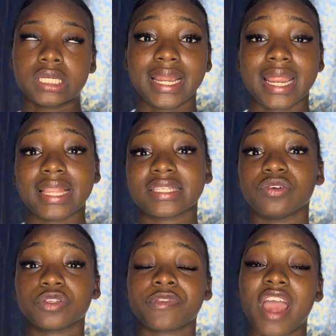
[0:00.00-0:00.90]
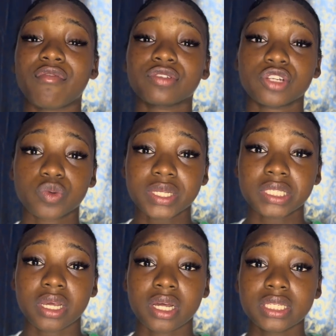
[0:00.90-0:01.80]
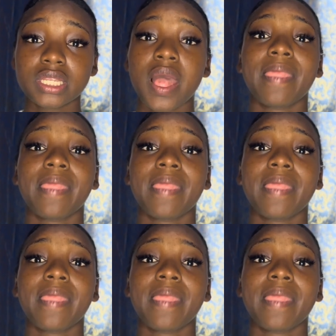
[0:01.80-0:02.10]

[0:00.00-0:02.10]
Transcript: And it's those 5 research questions.